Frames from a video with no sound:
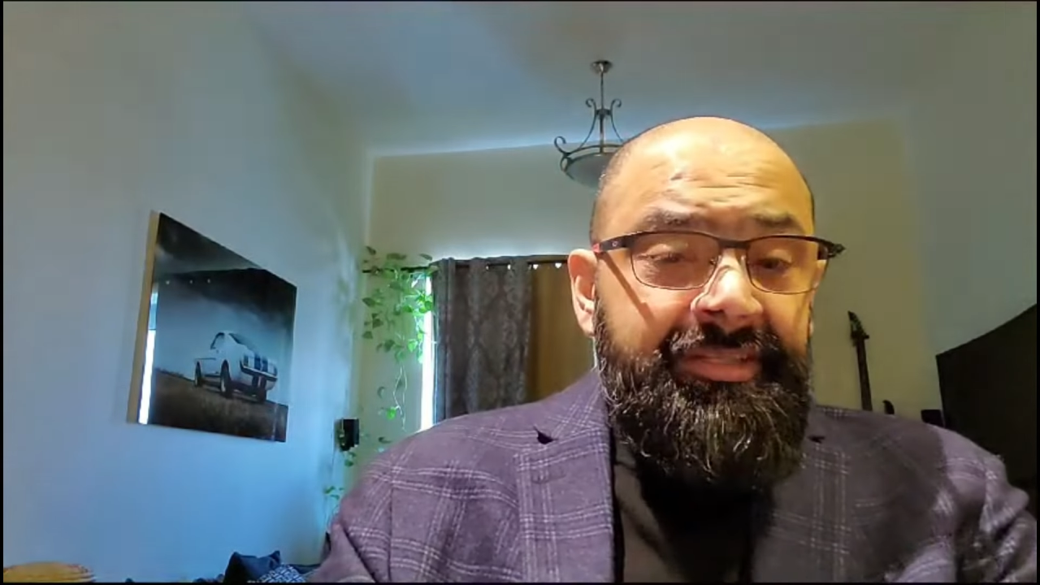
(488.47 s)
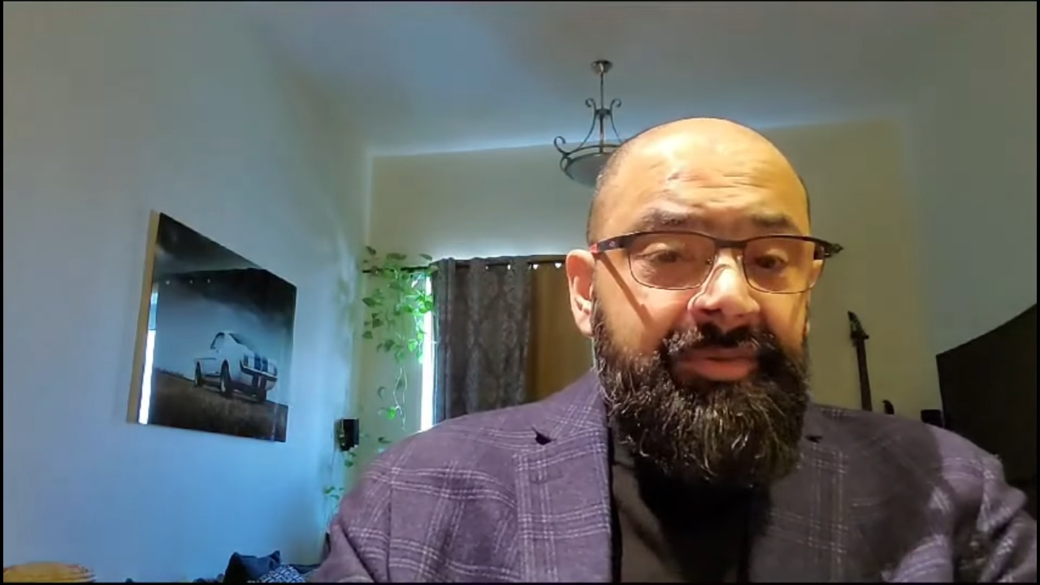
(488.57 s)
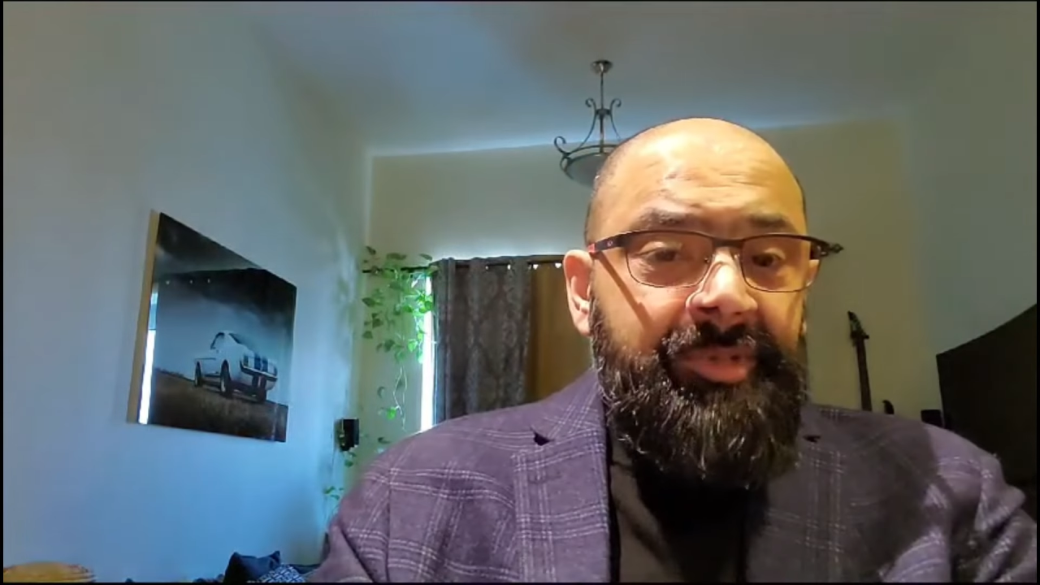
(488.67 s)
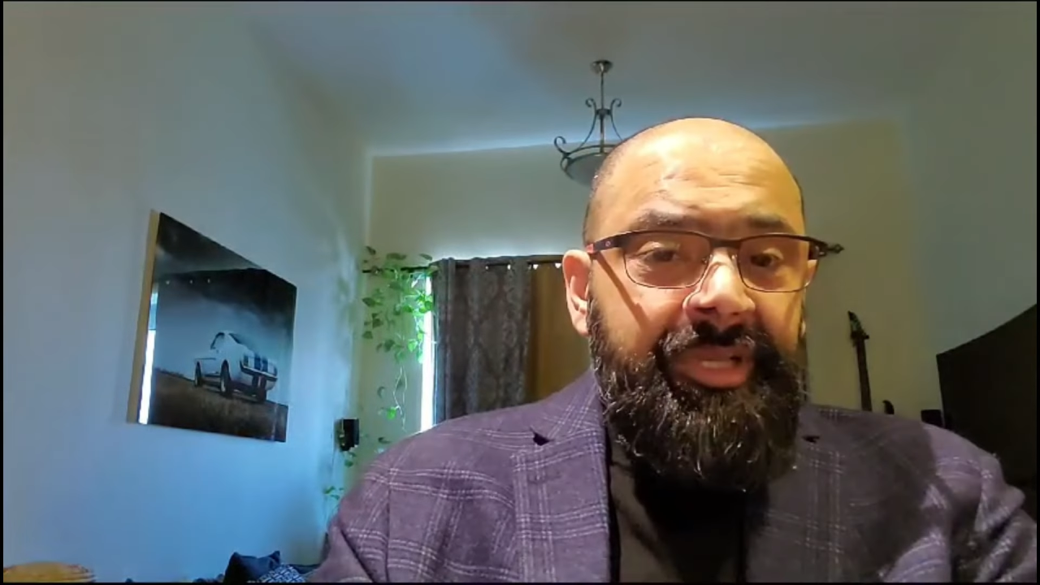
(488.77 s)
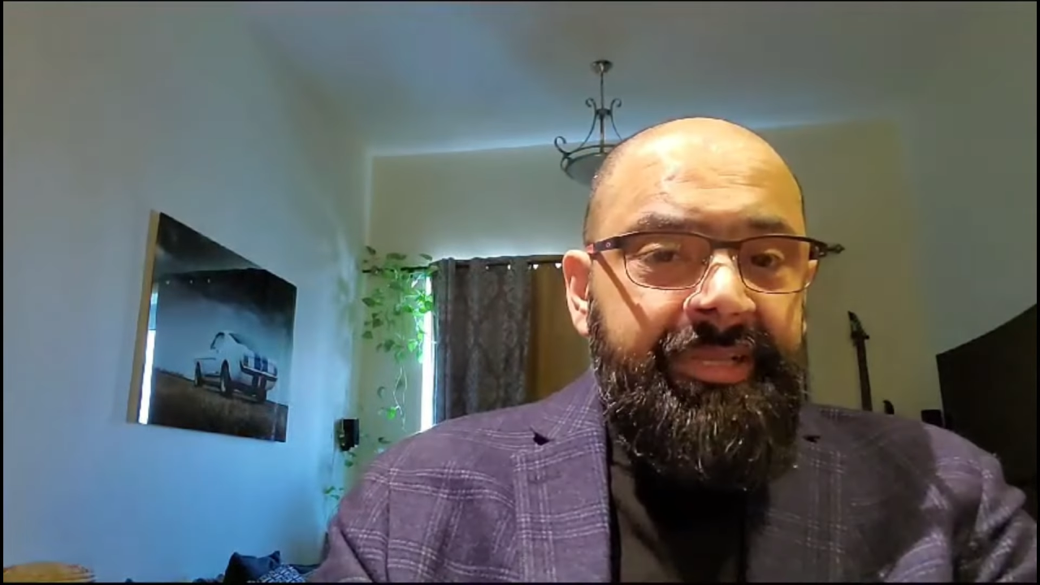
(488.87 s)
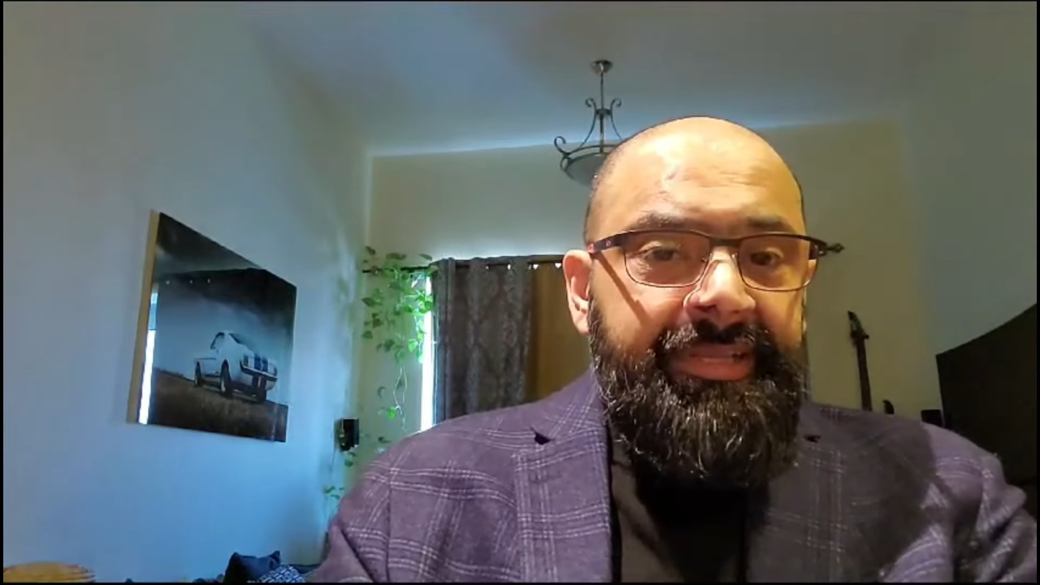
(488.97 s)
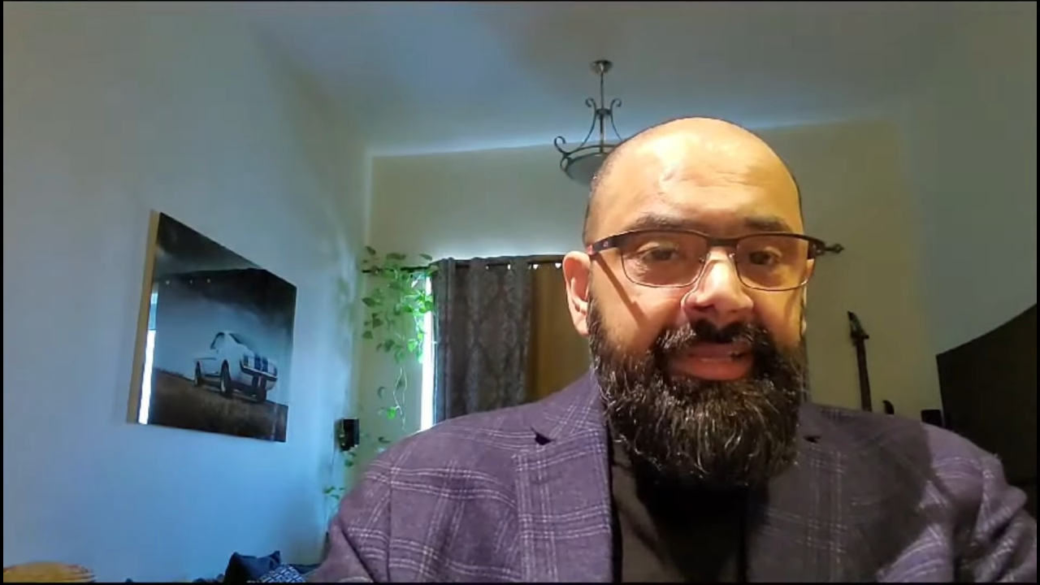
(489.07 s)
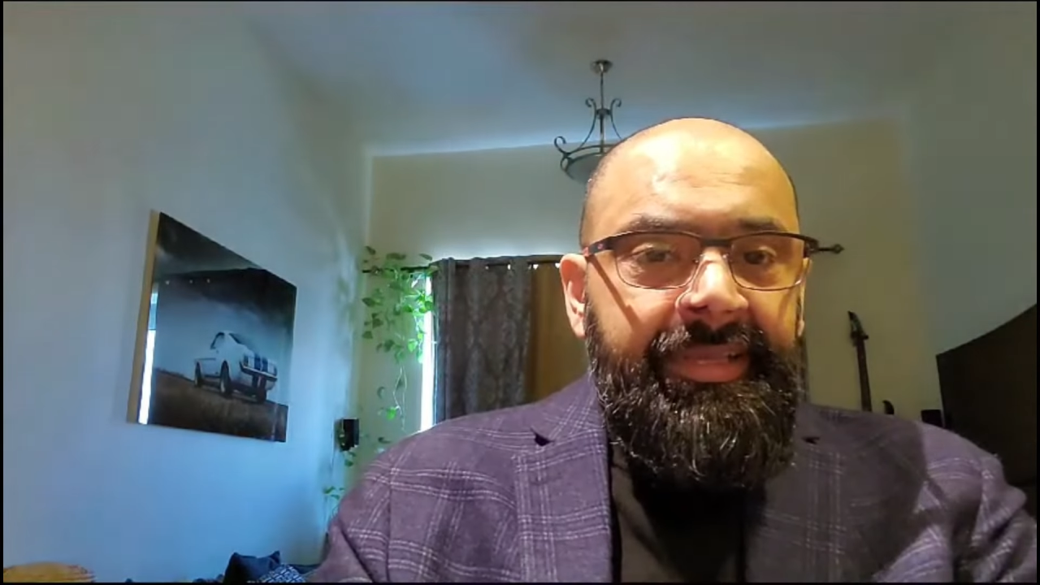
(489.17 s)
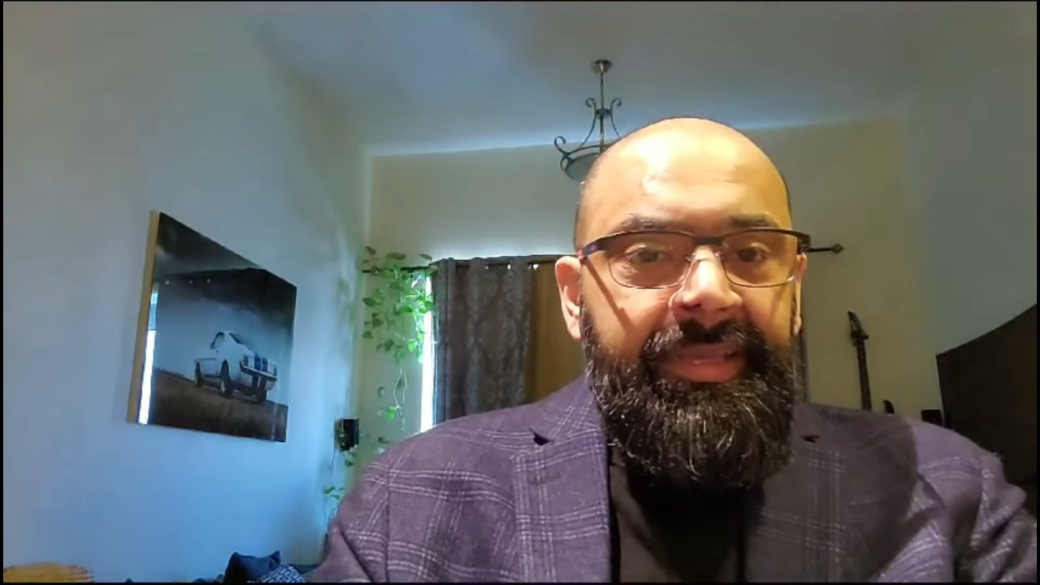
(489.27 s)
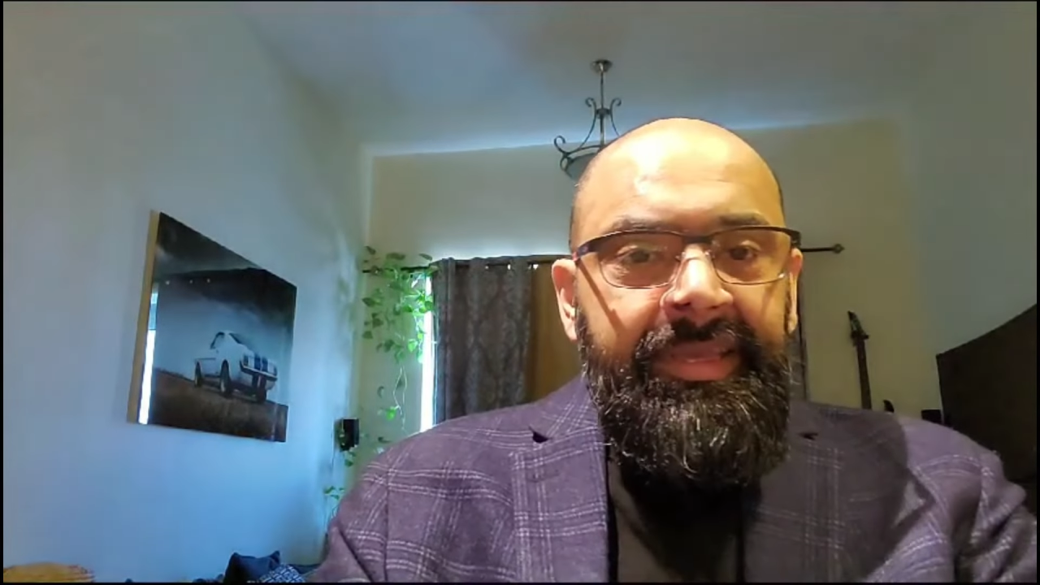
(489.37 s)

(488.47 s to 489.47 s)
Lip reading: stimulating,